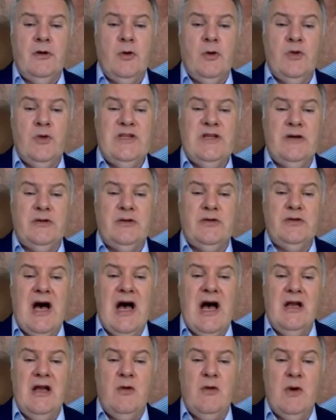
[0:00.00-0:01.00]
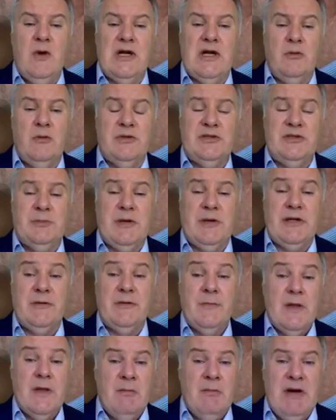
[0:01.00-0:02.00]
without the high-level commitment.
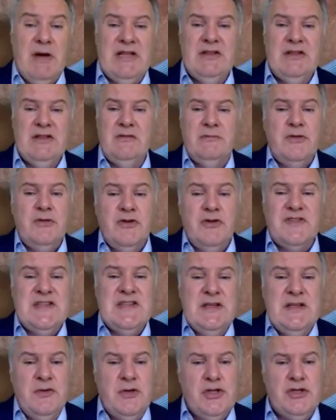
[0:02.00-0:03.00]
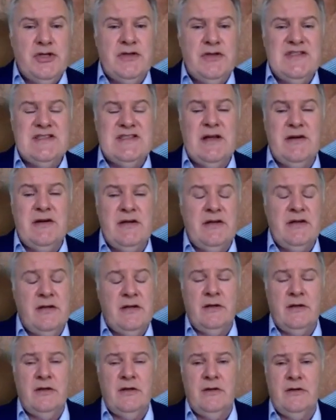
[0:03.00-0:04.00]
But your situation is not
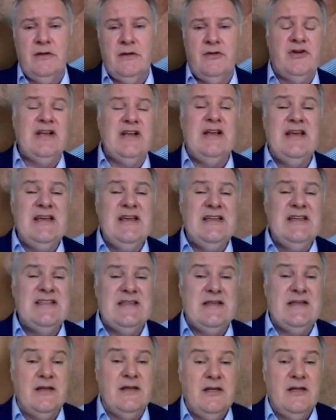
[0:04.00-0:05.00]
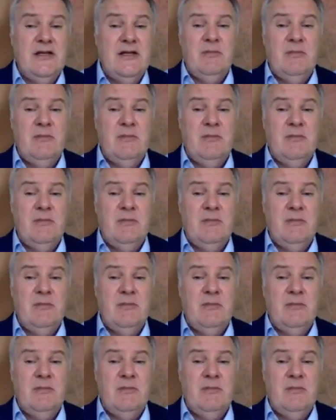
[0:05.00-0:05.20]
really easy,